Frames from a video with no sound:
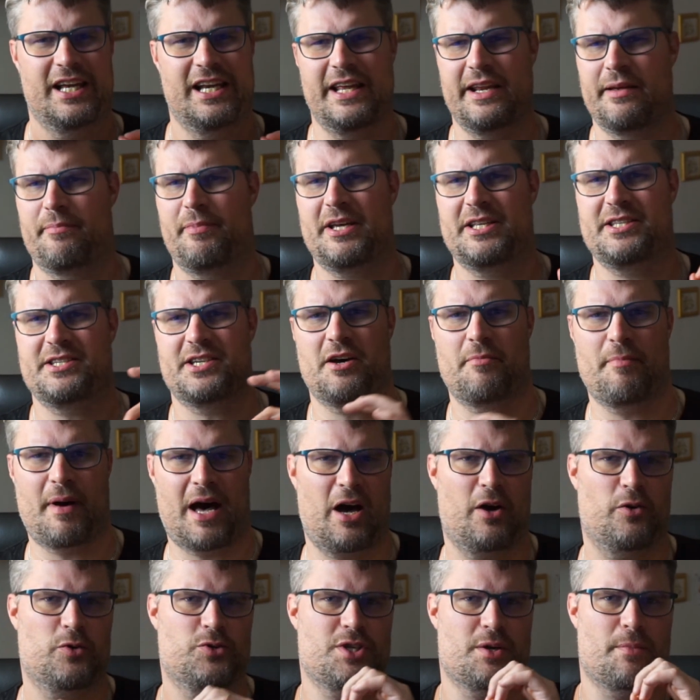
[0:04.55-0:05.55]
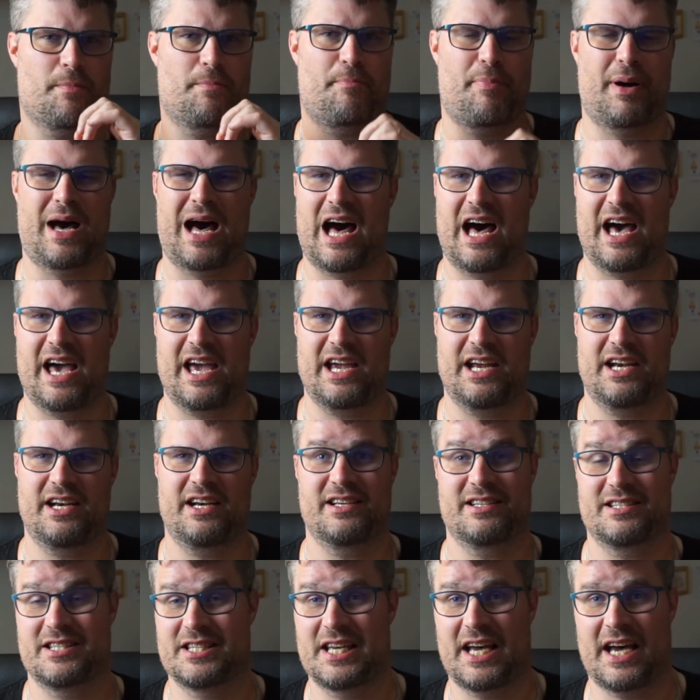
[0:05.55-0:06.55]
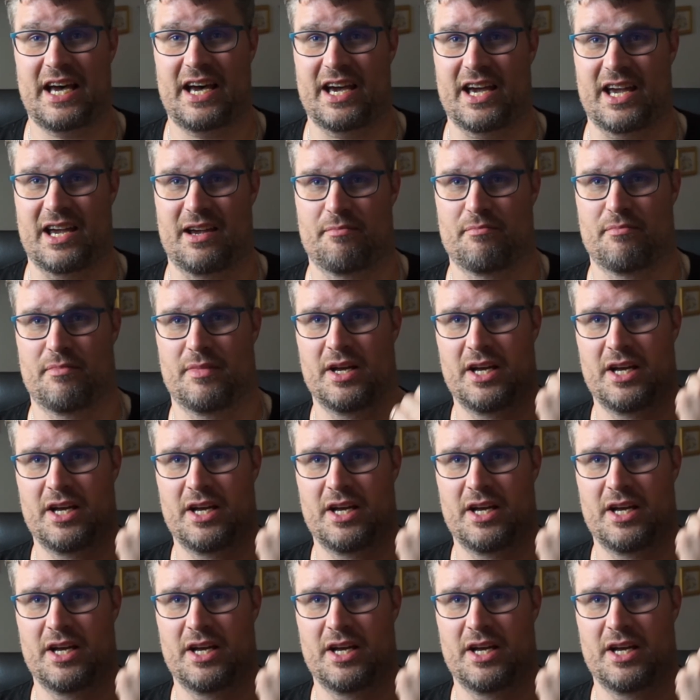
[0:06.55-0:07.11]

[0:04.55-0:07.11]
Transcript: a little bit about PineTime.